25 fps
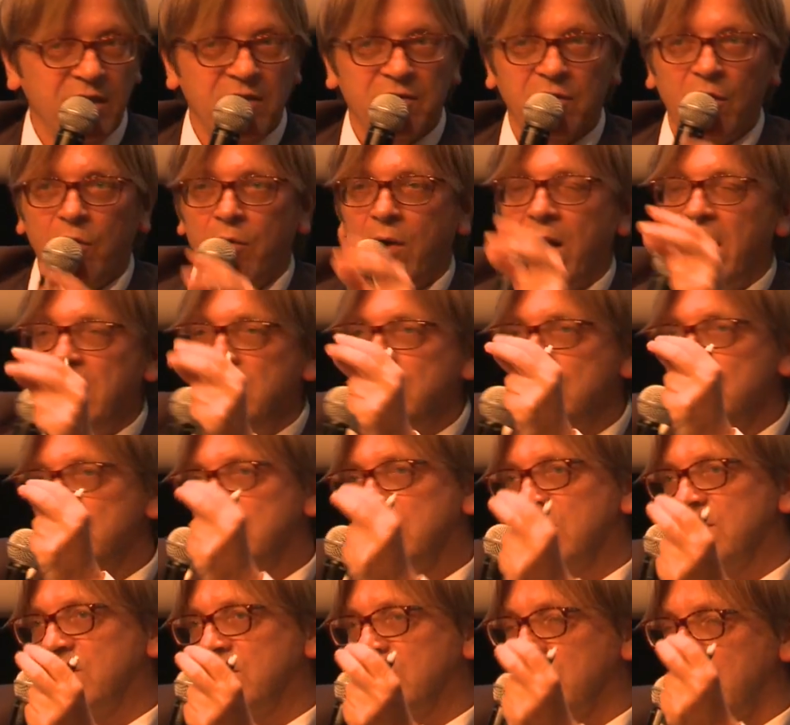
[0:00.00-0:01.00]
So I
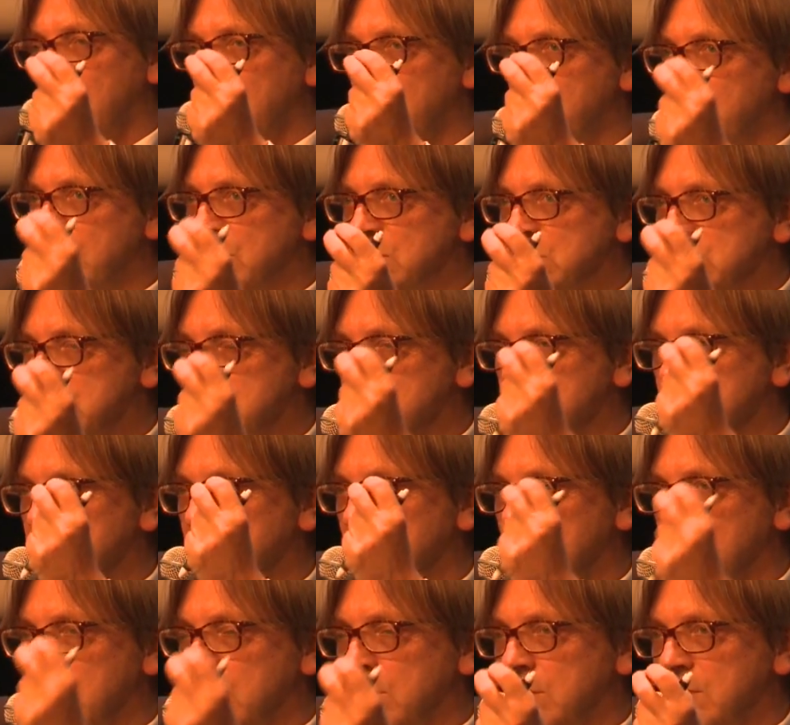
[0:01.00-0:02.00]
use this image to
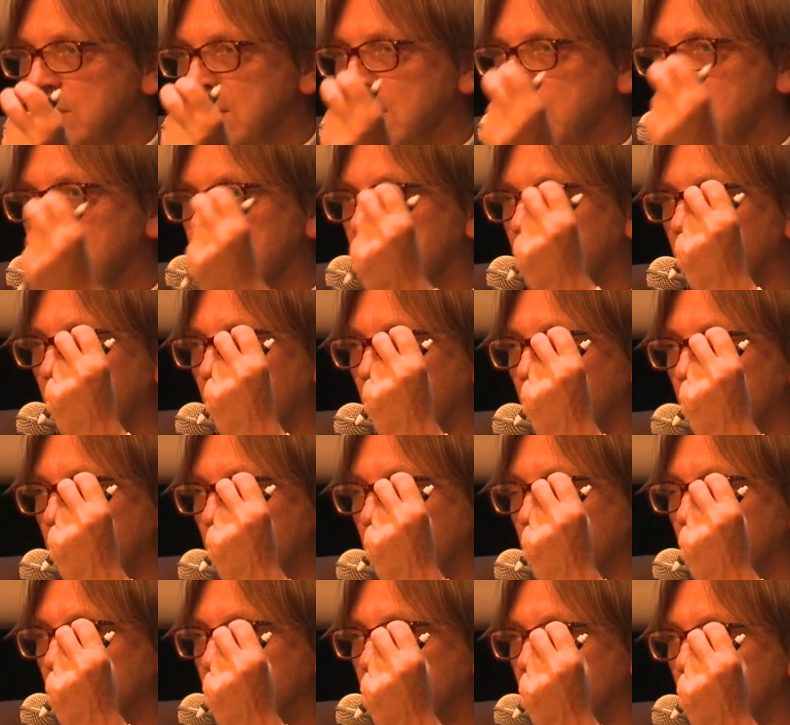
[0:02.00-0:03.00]
tell you that
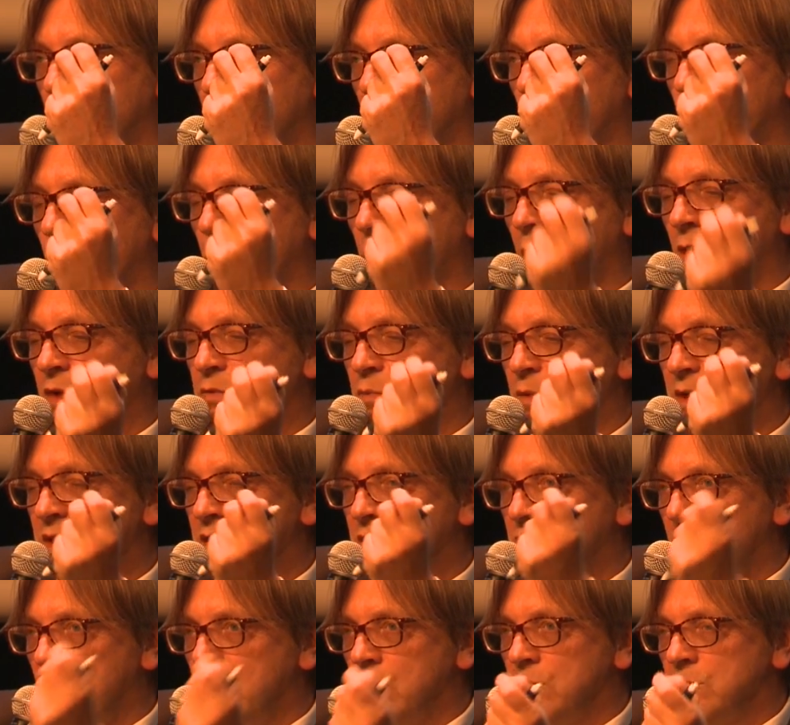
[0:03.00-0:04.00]
what
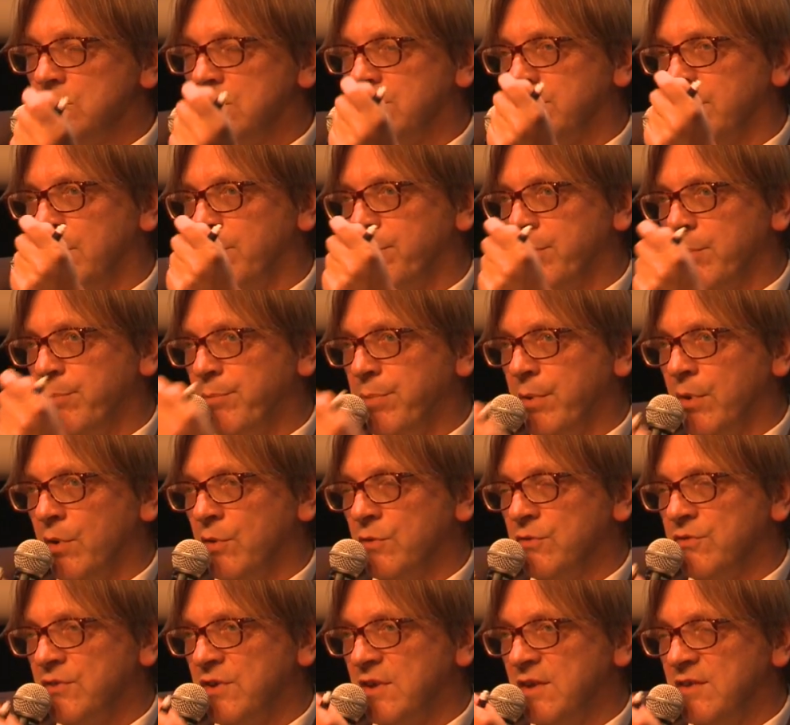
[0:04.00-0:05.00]
we don't
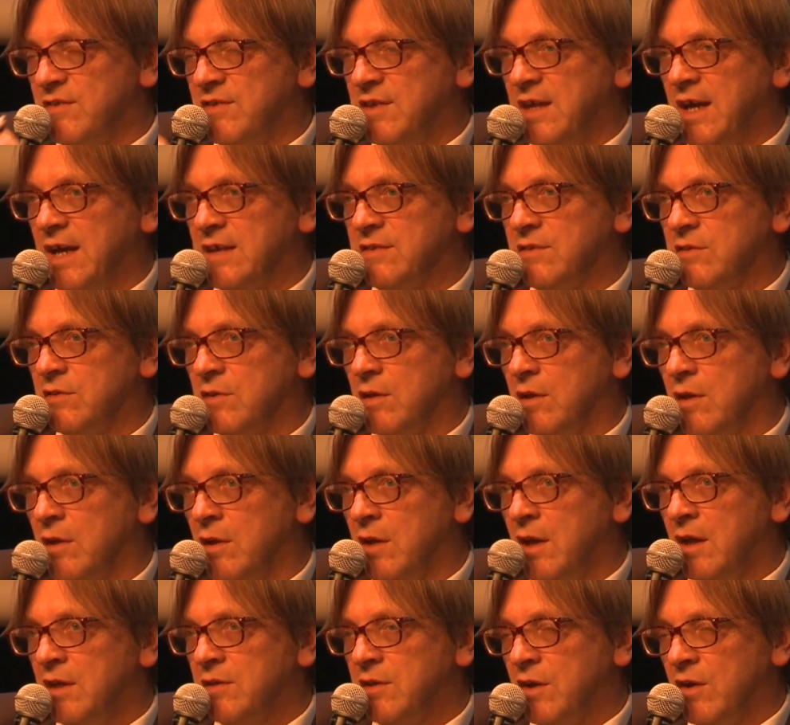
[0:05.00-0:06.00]
propose is that
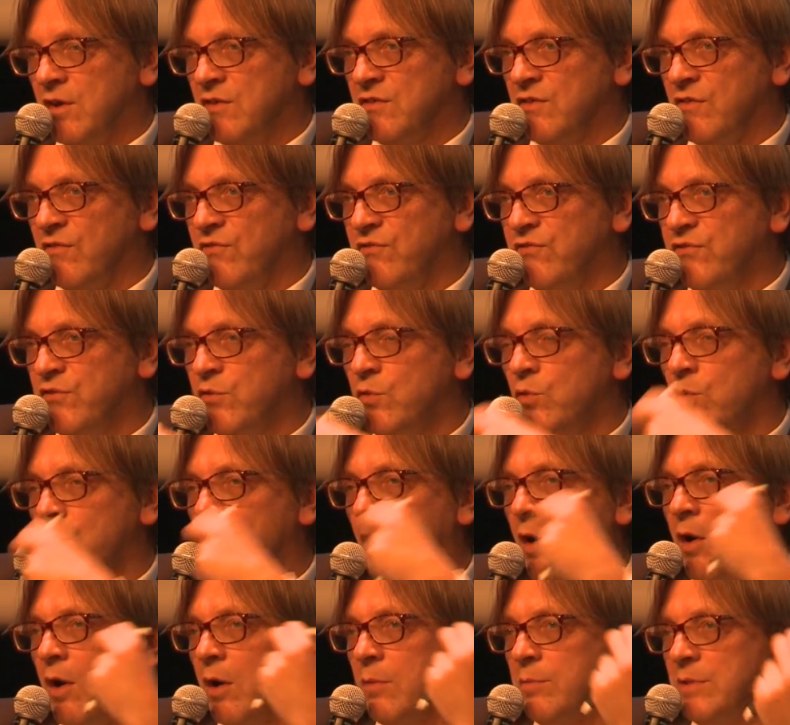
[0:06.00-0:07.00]
there is a
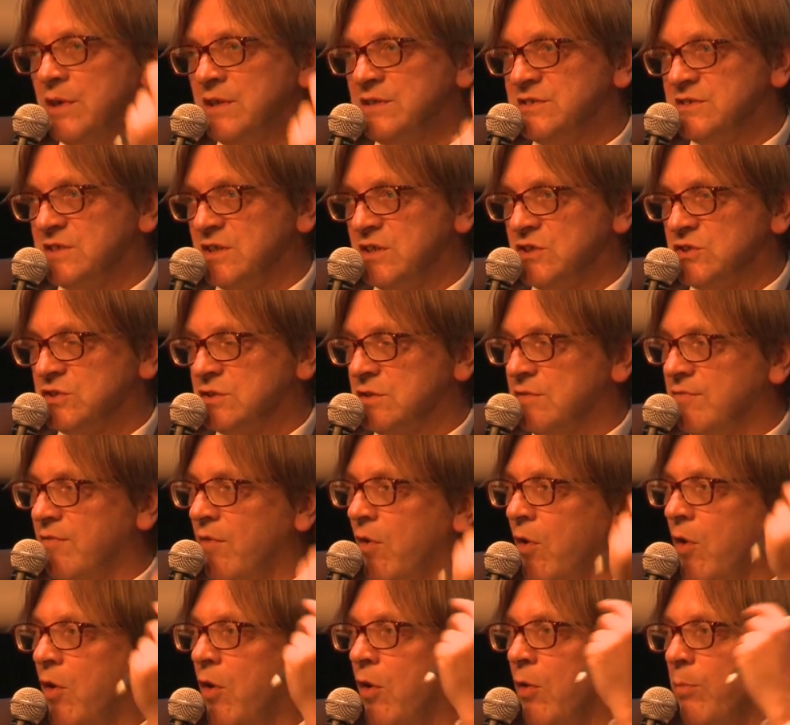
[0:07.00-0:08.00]
full harmonization of
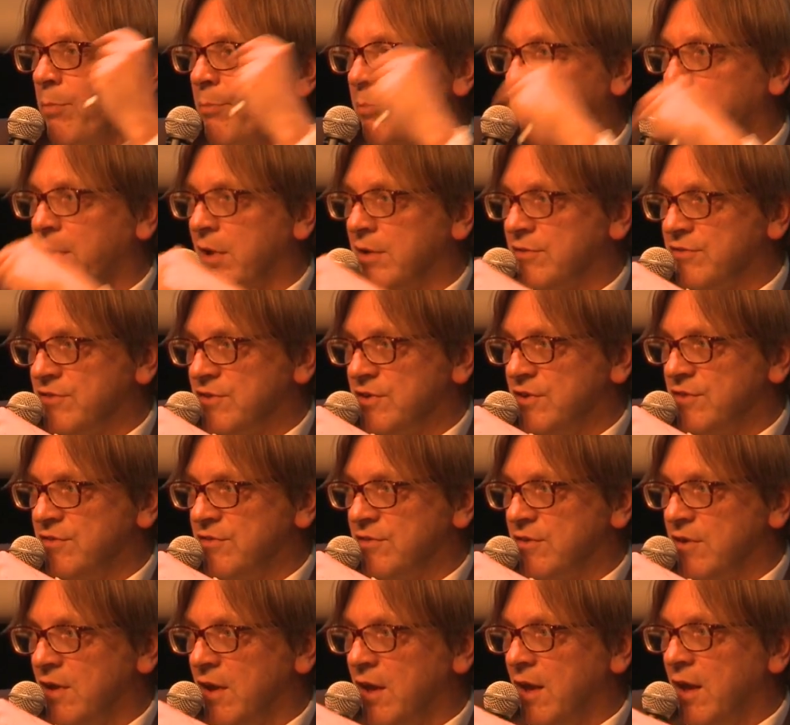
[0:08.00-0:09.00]
all
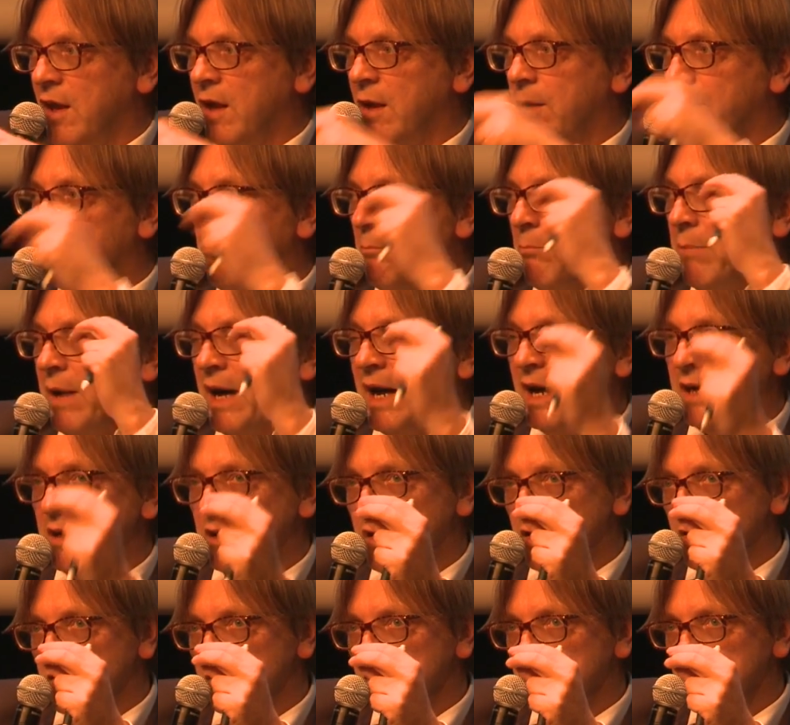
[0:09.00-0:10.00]
policies by
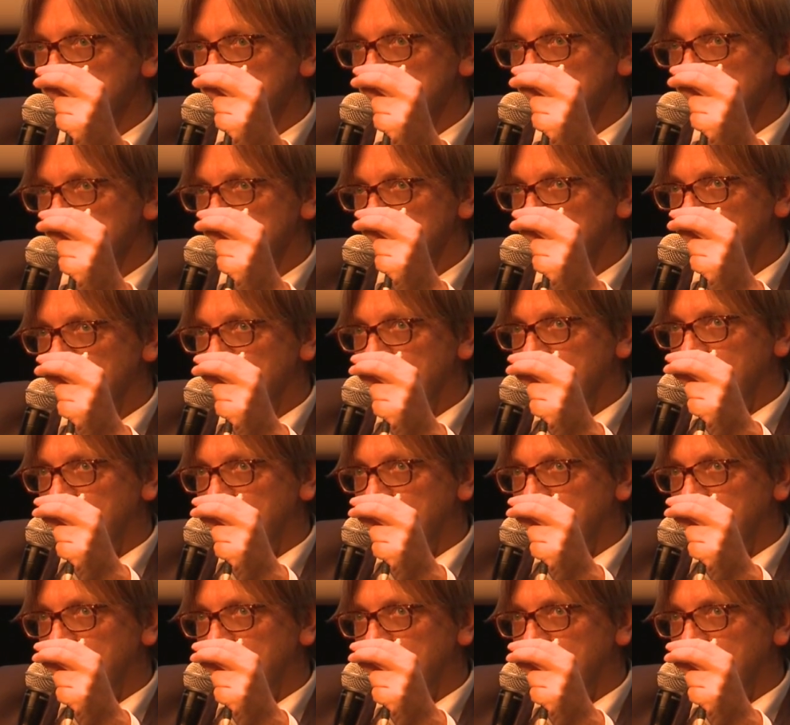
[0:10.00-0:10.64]
the Union.